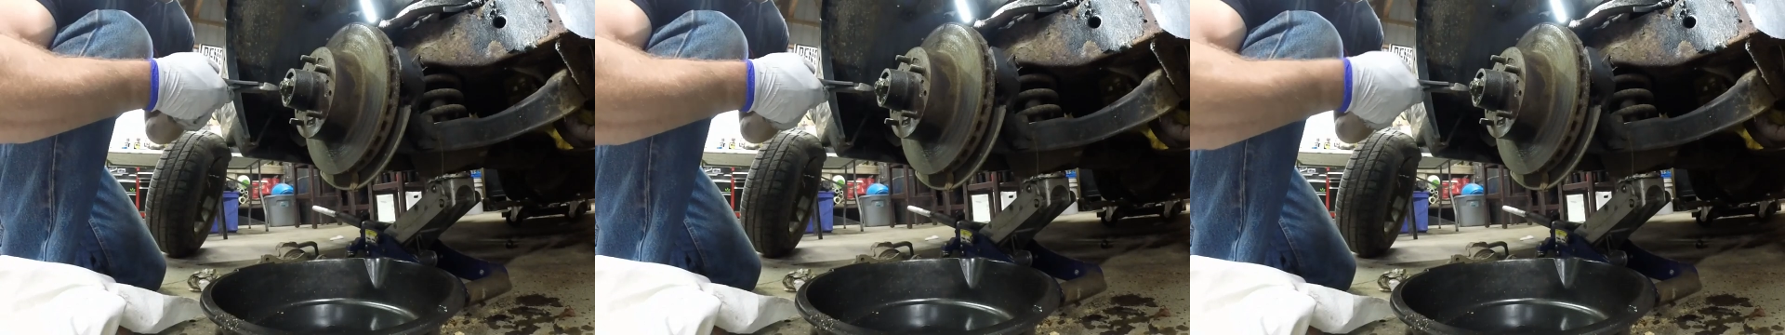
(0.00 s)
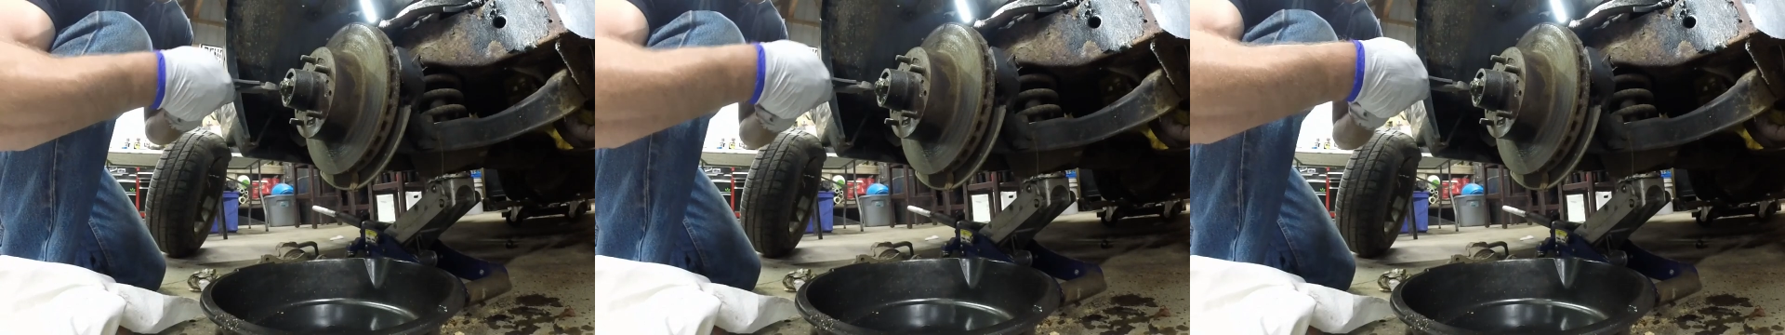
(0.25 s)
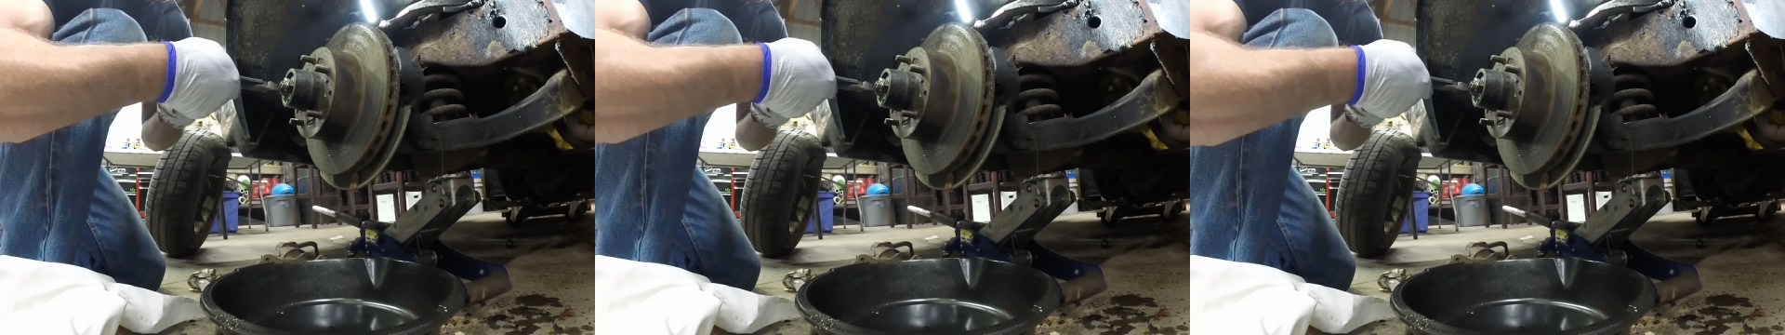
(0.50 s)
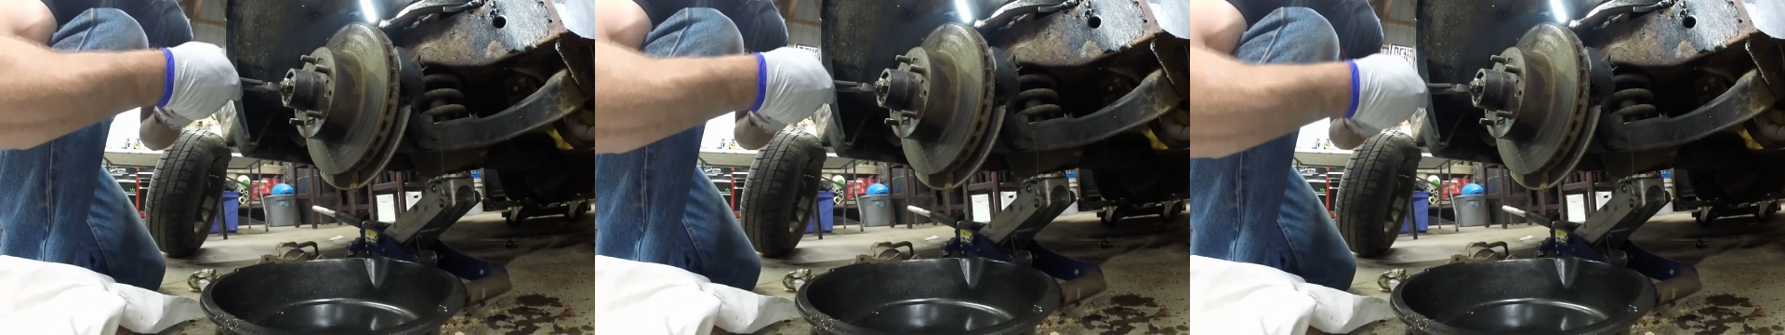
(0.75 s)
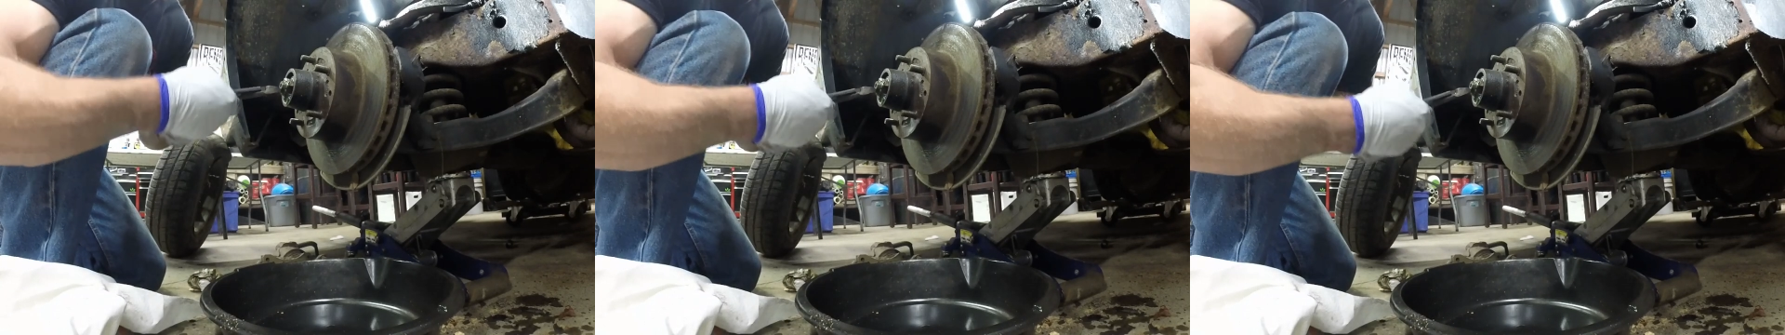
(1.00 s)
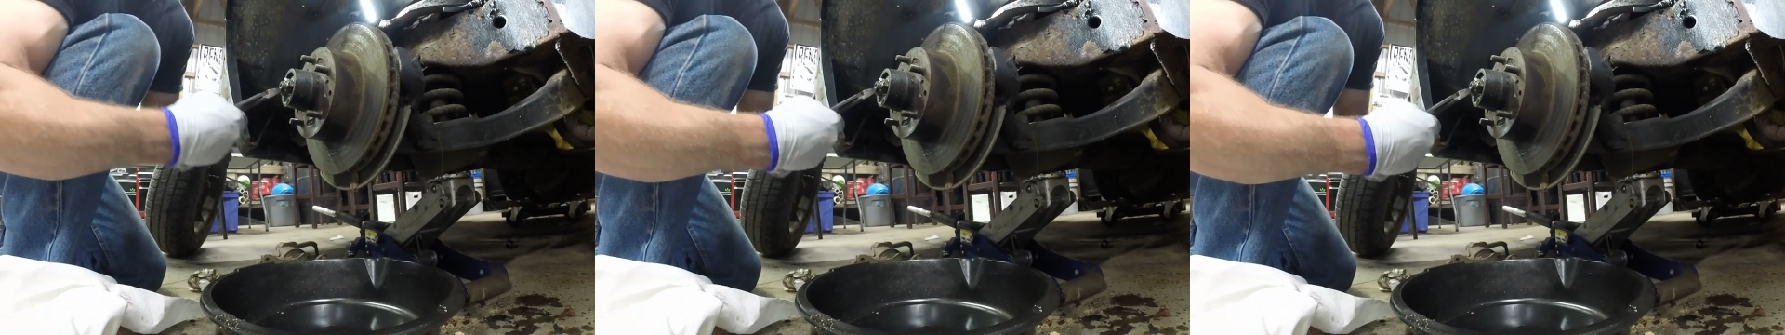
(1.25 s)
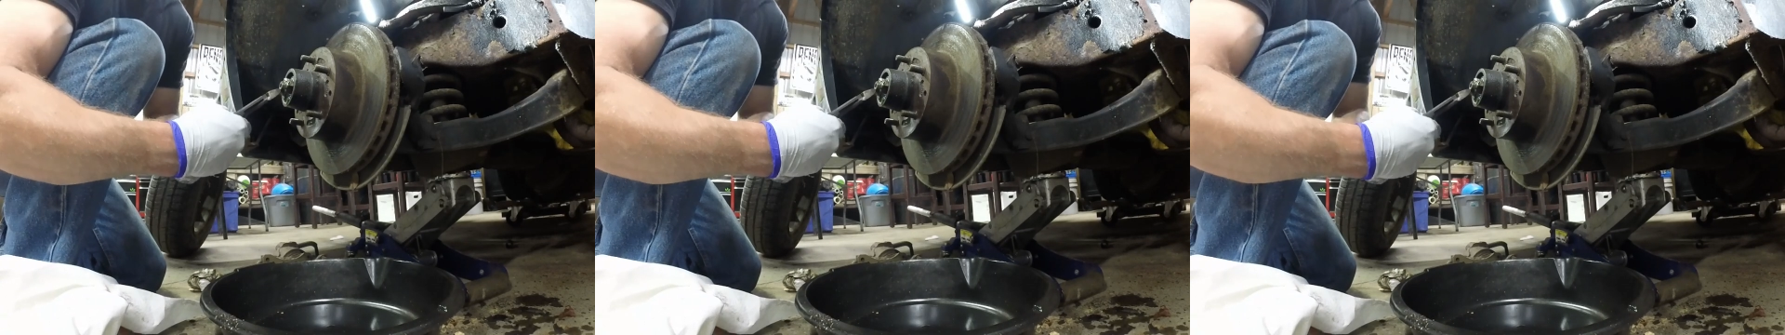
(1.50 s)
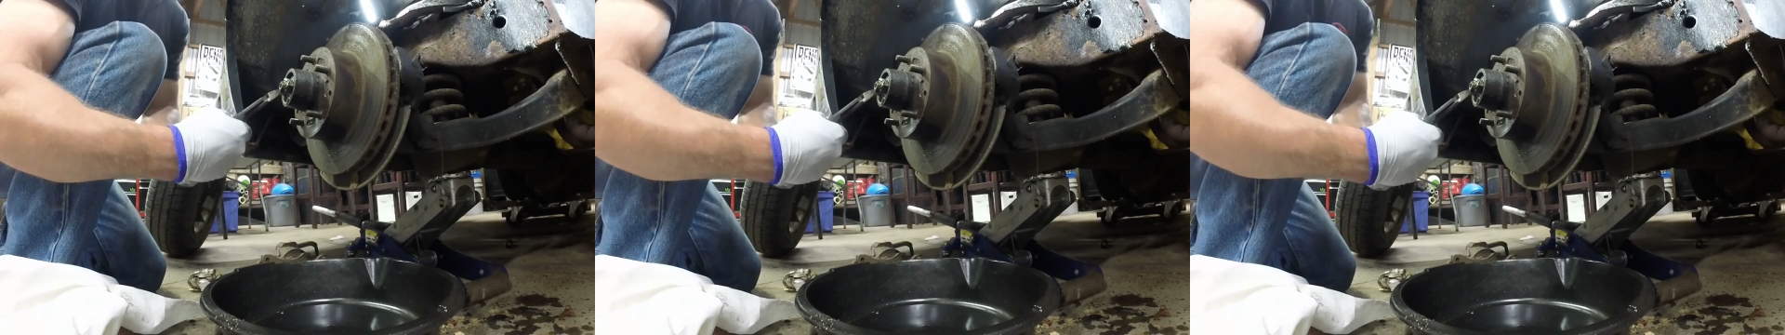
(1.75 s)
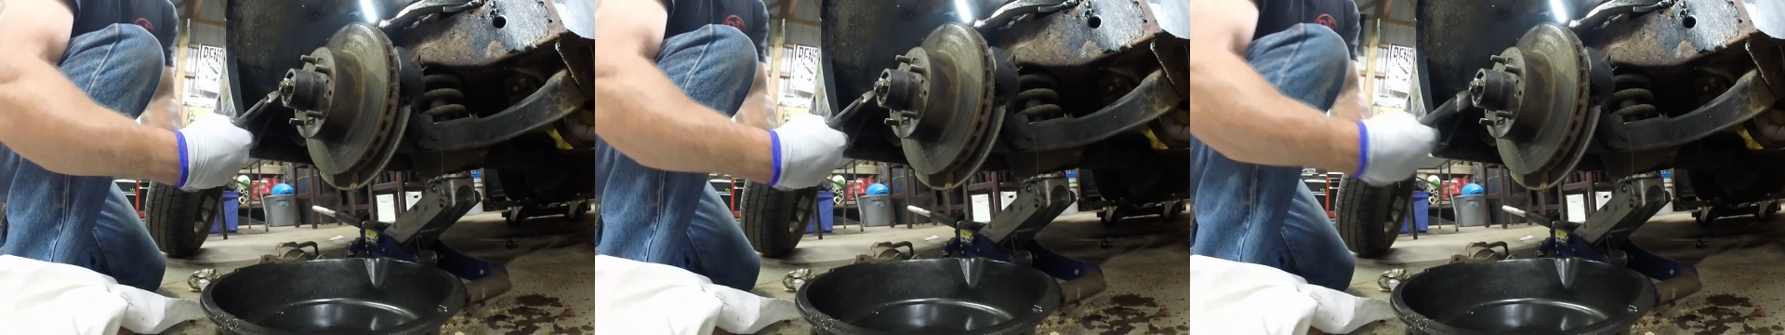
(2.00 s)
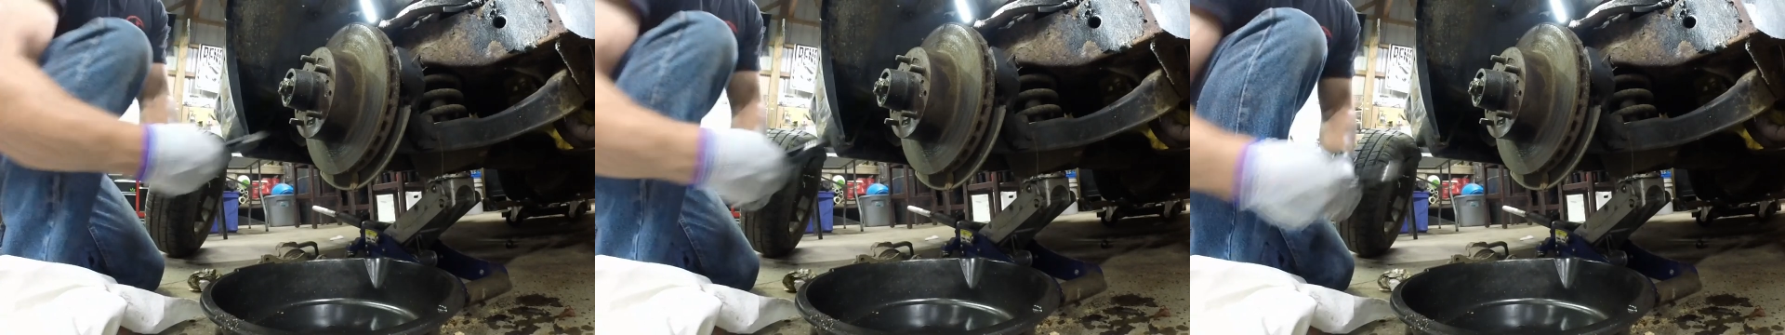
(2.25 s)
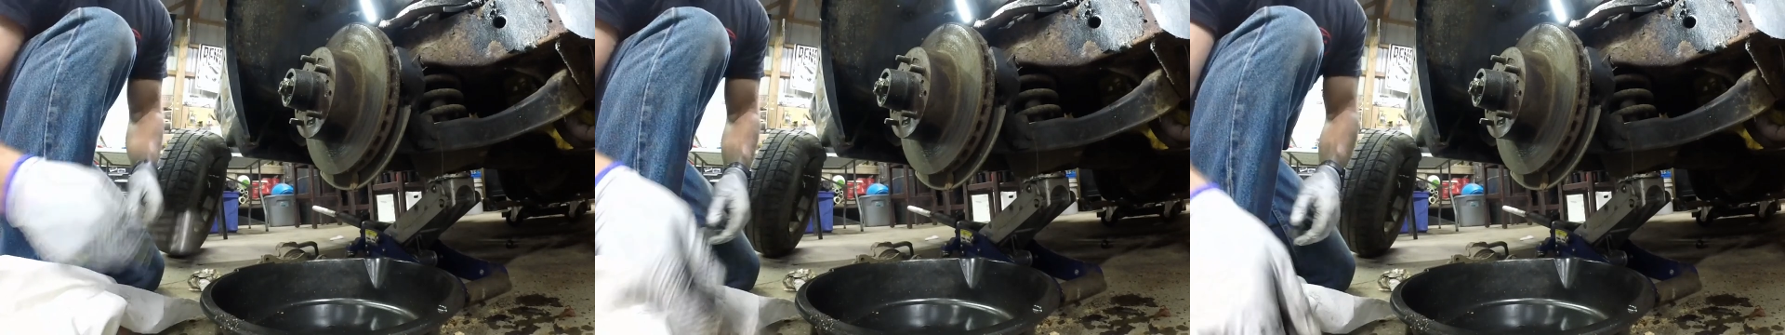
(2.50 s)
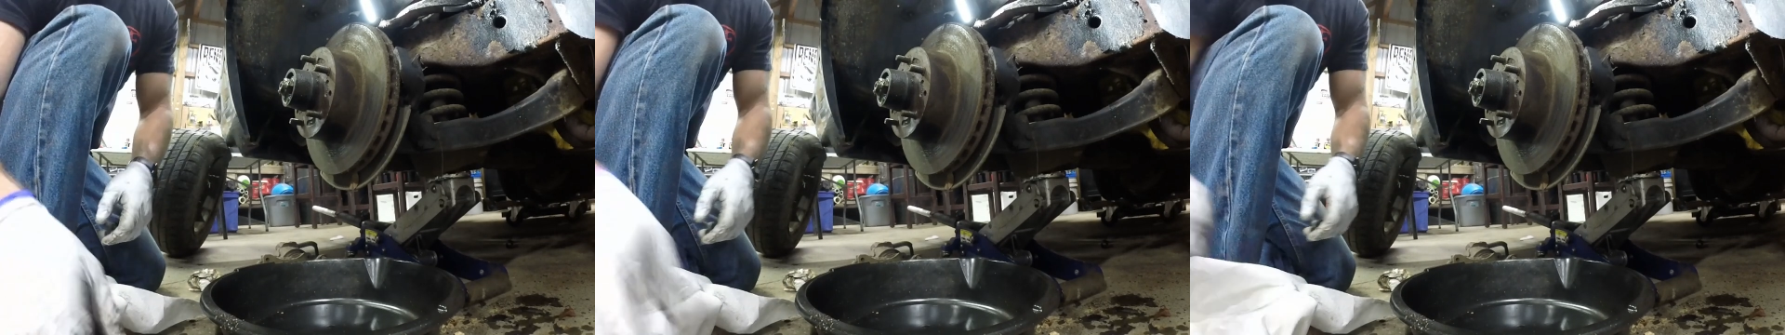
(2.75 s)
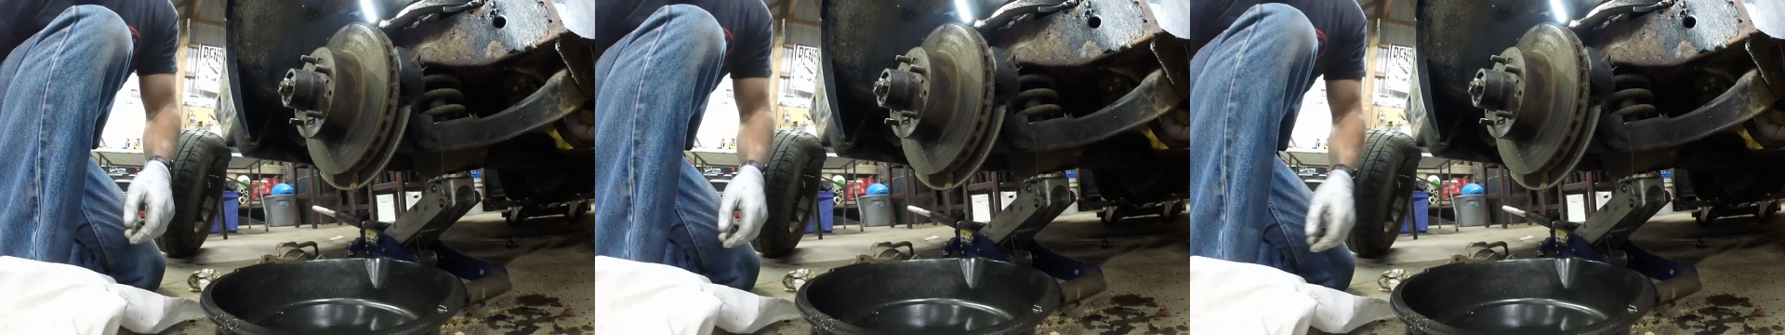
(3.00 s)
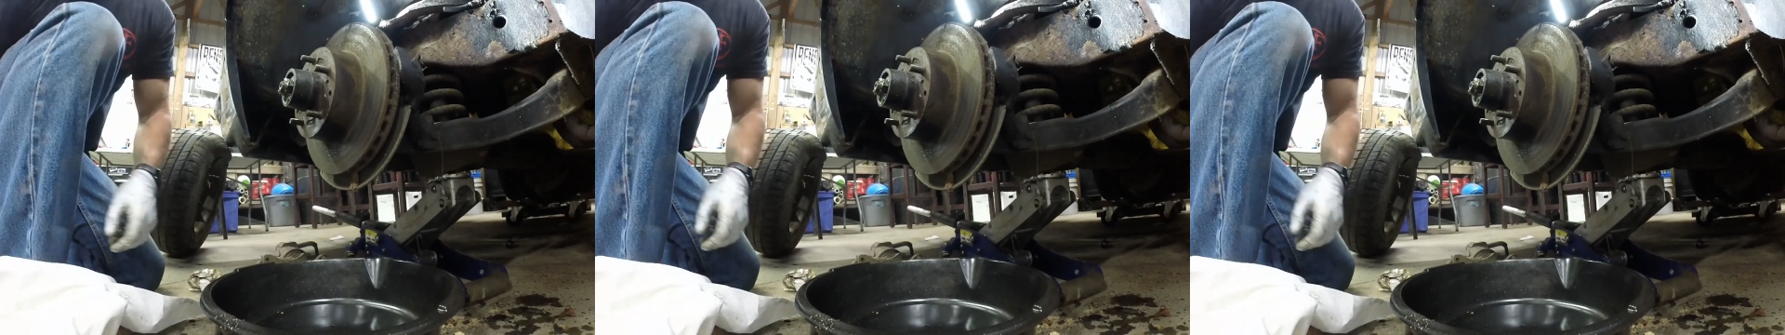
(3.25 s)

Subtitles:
(no speaker visible)